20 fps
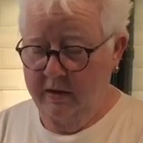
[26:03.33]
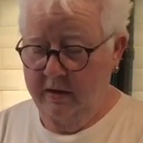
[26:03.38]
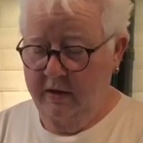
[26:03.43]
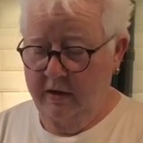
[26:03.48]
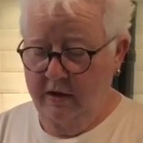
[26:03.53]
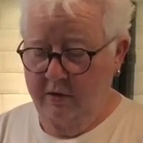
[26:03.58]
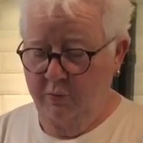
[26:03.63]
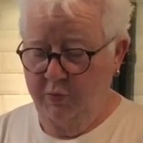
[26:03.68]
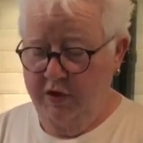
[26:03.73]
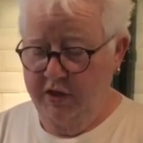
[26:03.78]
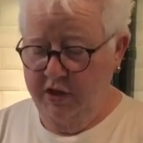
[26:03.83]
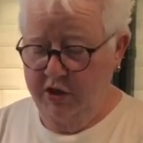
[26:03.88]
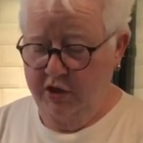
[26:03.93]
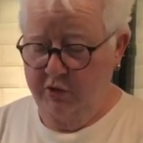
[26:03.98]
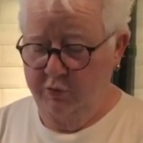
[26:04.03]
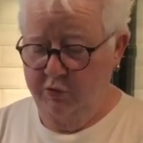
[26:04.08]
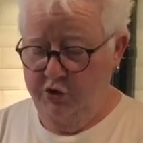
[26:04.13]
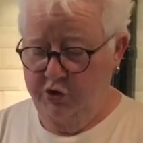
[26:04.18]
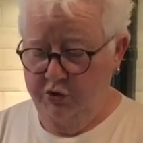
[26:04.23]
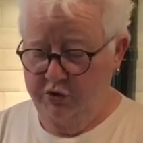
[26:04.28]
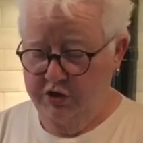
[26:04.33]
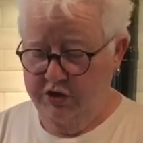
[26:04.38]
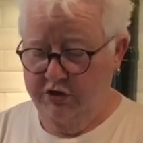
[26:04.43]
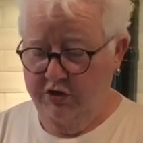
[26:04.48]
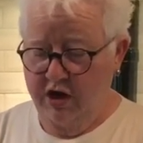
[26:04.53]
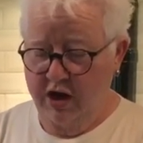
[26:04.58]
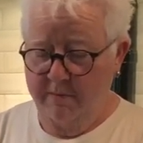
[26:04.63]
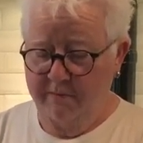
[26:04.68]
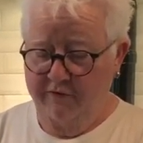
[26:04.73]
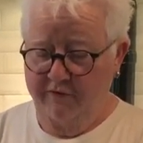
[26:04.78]
in the way that you would use
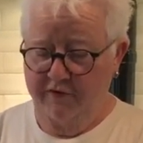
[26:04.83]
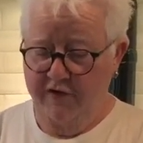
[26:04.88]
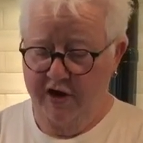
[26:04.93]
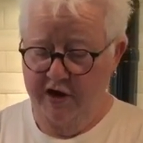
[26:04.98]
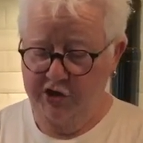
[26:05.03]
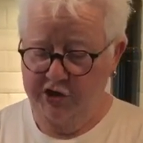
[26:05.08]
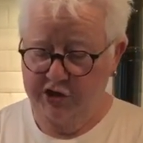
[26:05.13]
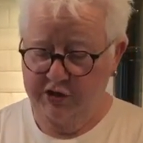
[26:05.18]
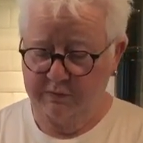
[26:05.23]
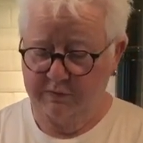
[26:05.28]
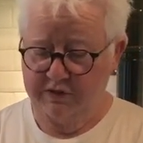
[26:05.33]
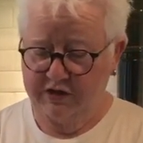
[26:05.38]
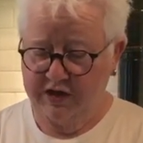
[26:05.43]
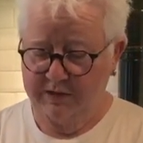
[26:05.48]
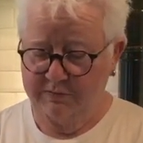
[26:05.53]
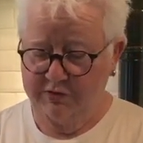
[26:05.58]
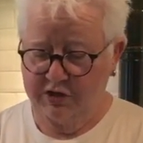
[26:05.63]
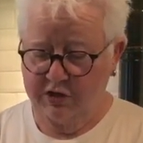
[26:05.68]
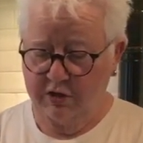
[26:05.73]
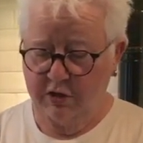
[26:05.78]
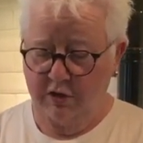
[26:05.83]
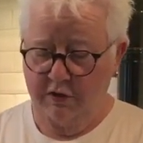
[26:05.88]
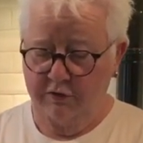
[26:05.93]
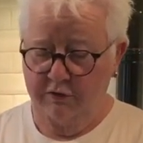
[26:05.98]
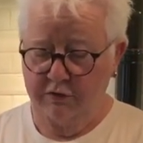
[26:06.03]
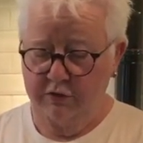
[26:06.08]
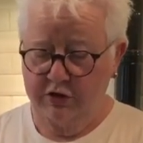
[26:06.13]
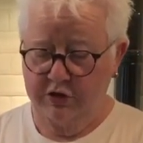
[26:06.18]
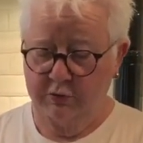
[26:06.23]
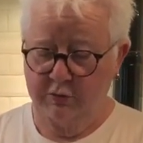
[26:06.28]
creme fraiche sometimes to cut through
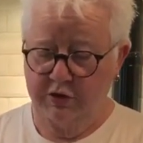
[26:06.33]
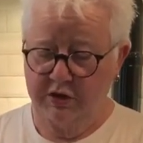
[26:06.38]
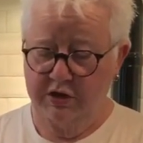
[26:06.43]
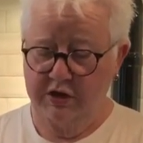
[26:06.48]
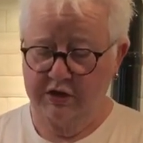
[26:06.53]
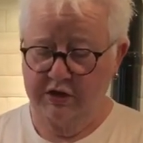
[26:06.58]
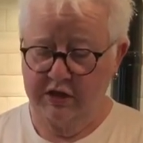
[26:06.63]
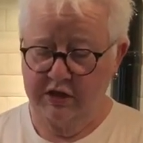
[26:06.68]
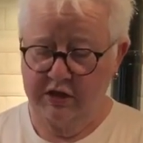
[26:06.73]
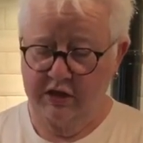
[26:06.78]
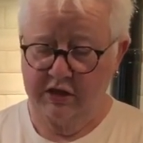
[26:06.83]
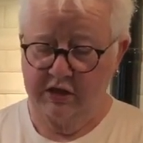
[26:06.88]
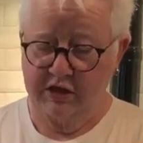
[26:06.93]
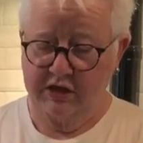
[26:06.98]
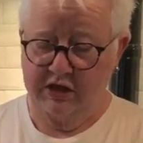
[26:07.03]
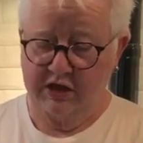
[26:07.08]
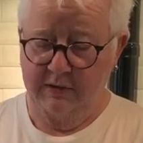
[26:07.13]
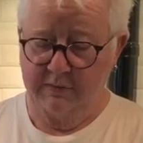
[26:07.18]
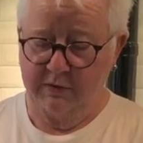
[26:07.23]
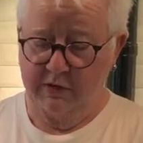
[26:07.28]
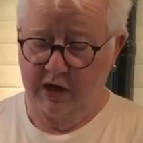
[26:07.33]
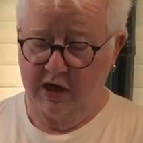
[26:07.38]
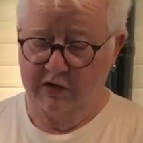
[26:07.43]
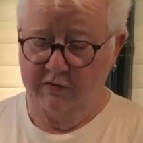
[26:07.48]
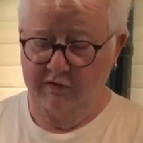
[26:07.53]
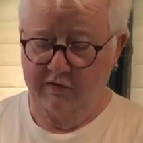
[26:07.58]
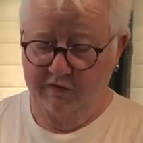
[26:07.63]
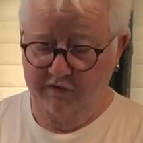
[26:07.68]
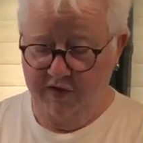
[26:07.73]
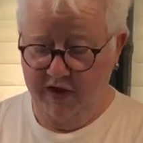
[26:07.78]
the sweetness, this has the same kind
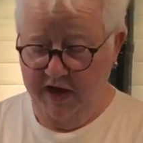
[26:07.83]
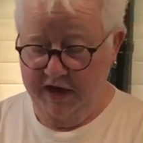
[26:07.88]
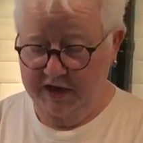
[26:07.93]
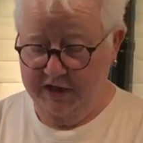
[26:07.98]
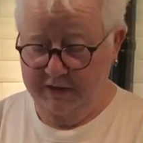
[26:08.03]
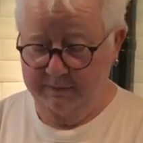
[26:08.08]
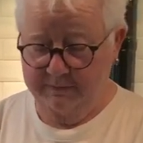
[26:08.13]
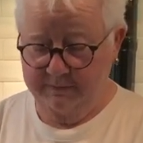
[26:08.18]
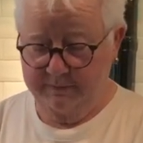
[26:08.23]
of effect.